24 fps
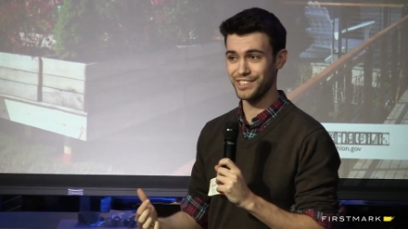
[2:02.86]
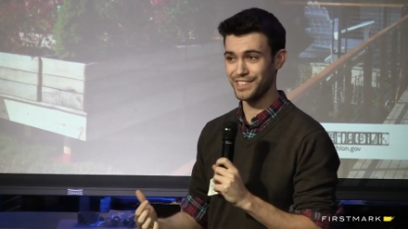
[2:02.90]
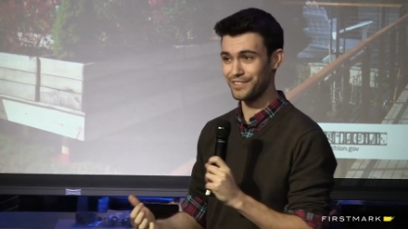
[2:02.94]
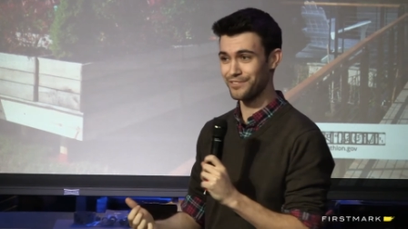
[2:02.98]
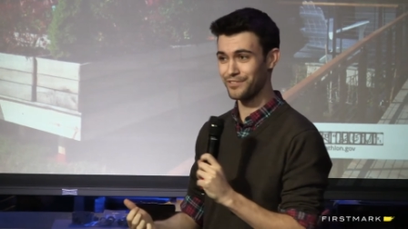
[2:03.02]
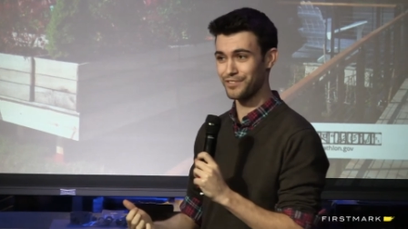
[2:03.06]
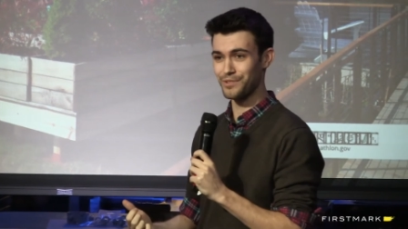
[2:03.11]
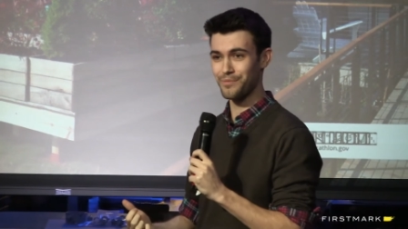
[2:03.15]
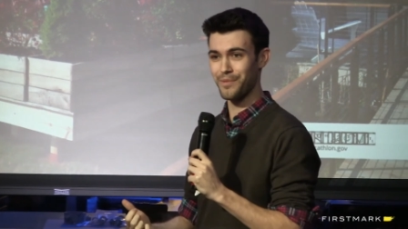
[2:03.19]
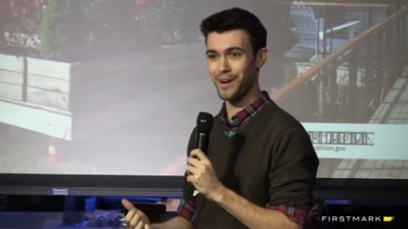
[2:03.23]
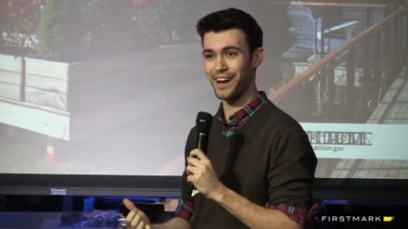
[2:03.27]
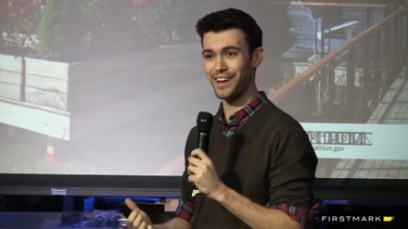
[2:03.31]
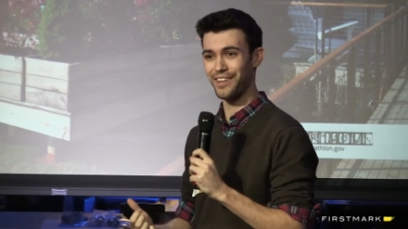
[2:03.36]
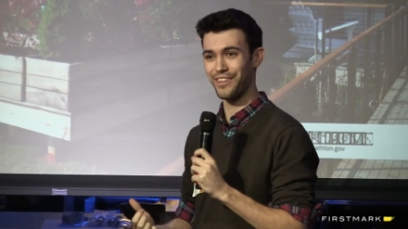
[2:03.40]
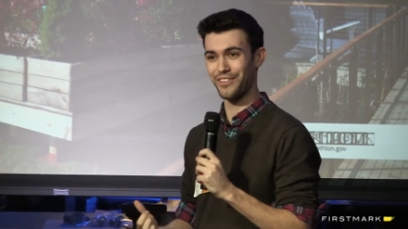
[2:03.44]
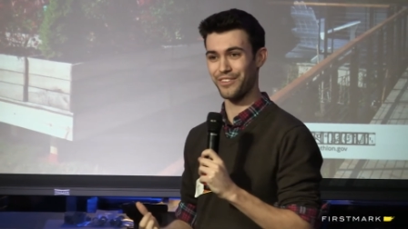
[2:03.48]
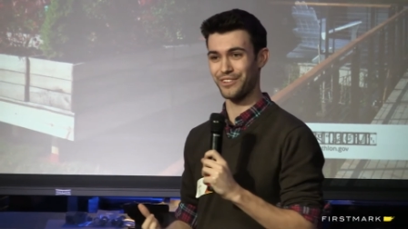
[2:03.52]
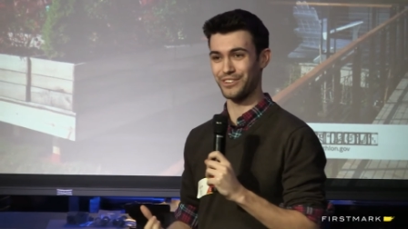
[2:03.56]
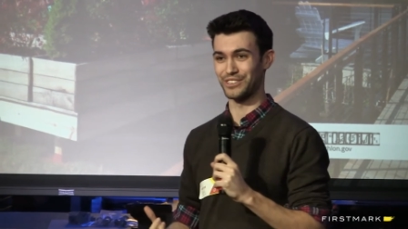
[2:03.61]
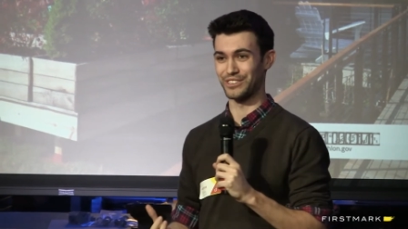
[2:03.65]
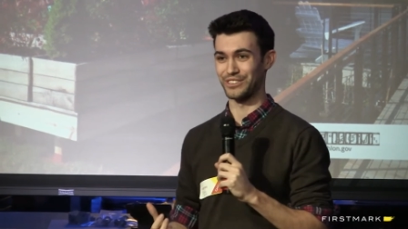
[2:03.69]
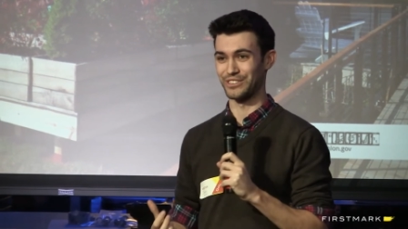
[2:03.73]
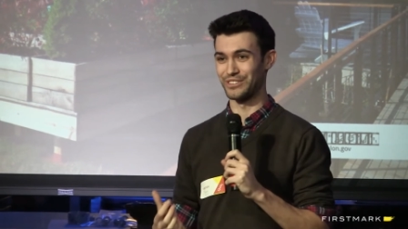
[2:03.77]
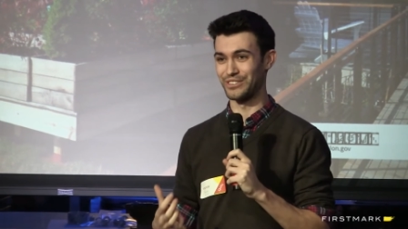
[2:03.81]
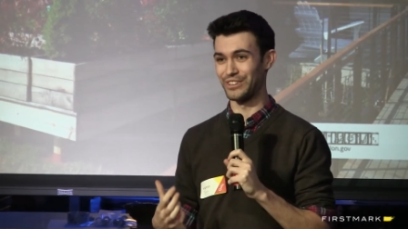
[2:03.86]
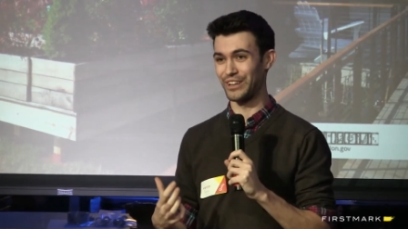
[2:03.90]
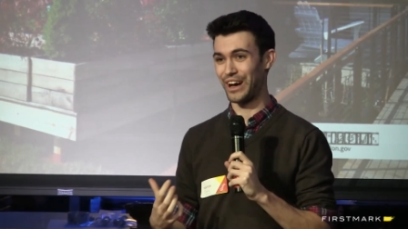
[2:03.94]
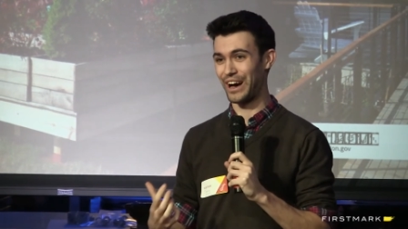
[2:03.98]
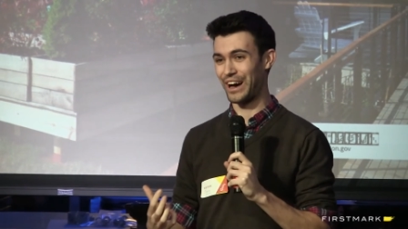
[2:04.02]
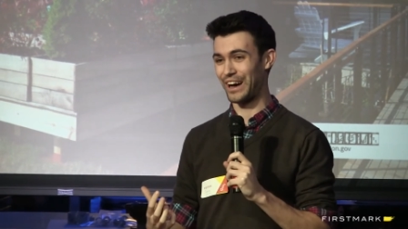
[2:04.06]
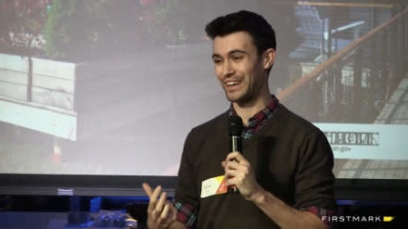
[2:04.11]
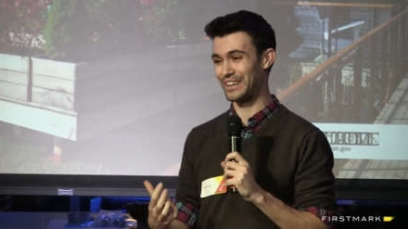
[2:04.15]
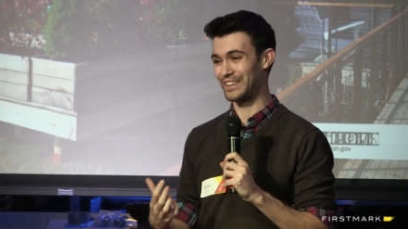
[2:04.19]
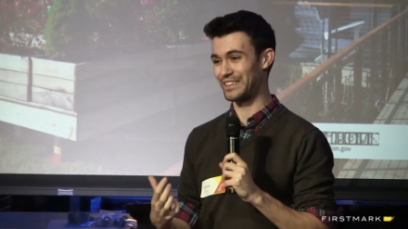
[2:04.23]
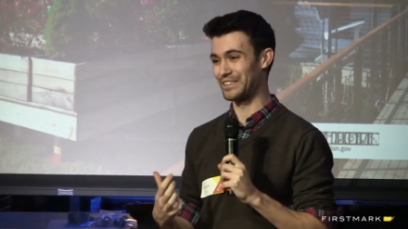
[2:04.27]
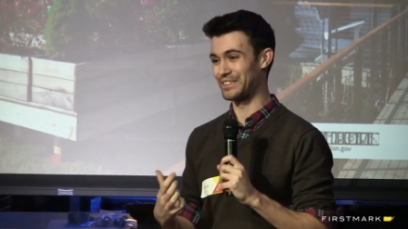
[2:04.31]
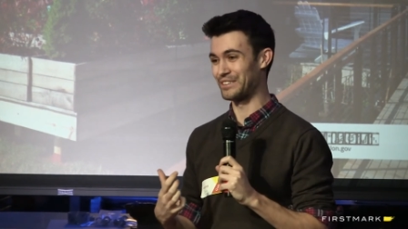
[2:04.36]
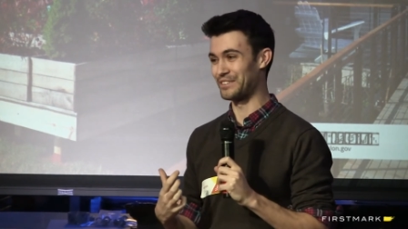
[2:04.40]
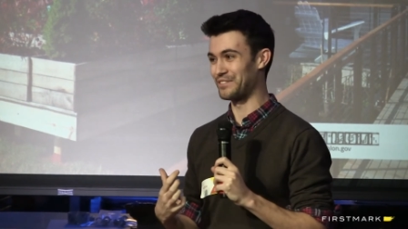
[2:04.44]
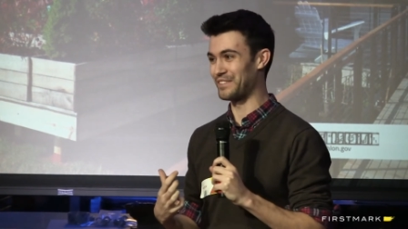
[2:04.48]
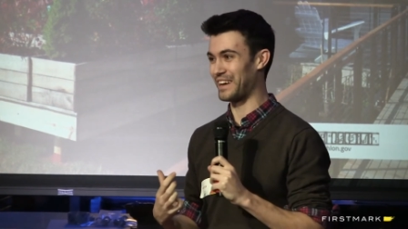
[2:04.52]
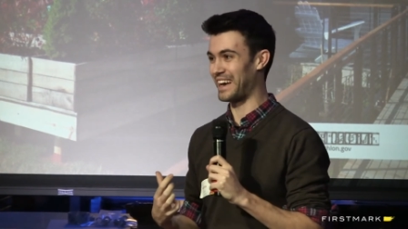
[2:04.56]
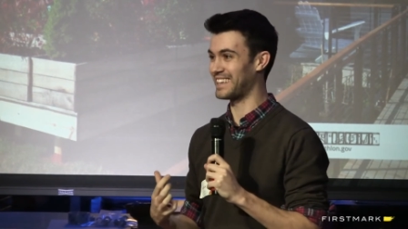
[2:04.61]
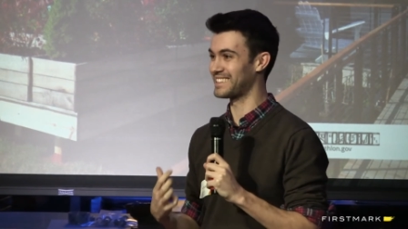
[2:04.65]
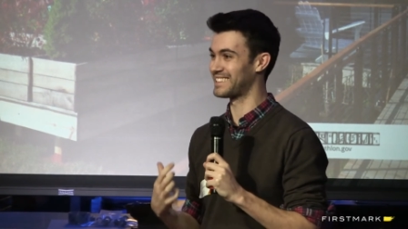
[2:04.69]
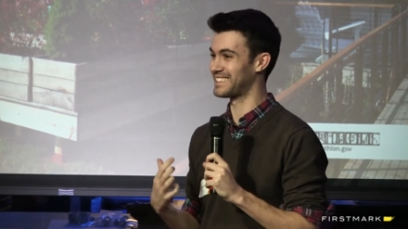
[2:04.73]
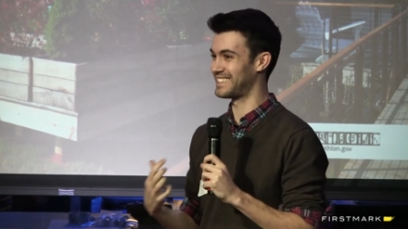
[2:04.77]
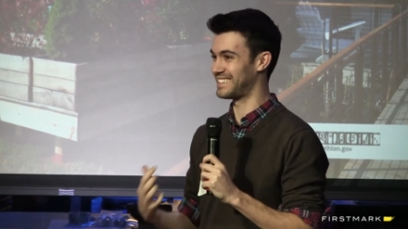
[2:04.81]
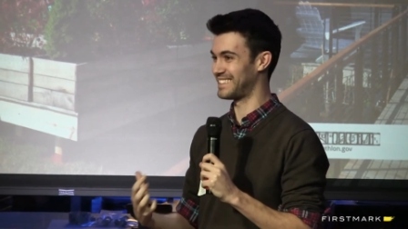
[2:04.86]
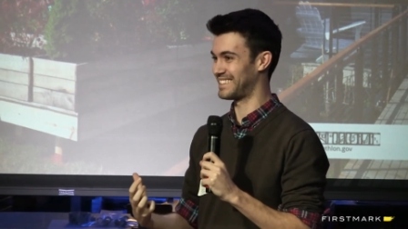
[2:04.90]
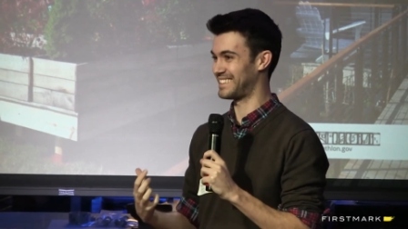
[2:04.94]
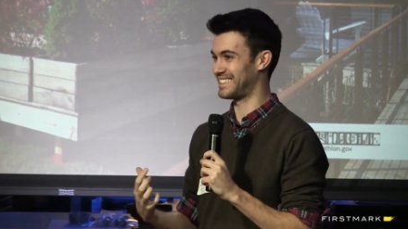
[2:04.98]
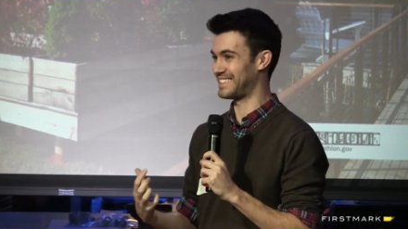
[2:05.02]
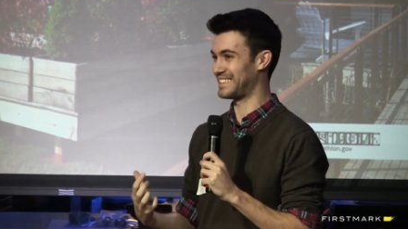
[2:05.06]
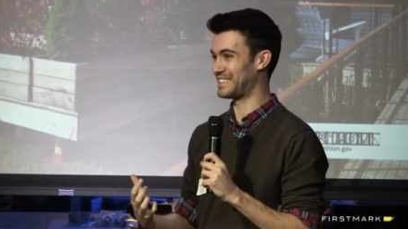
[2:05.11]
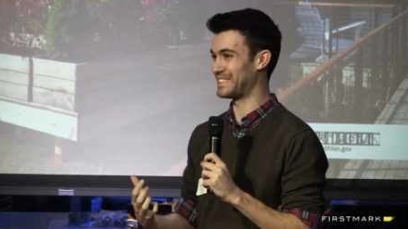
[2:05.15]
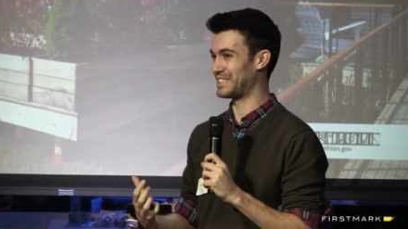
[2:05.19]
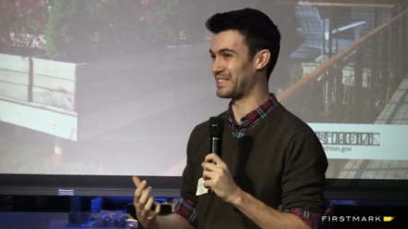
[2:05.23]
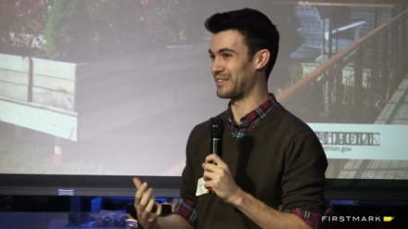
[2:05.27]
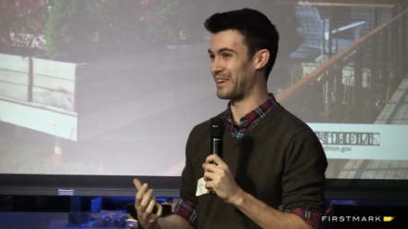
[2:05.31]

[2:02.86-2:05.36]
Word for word: in Vermont, there's a lot of hesitancy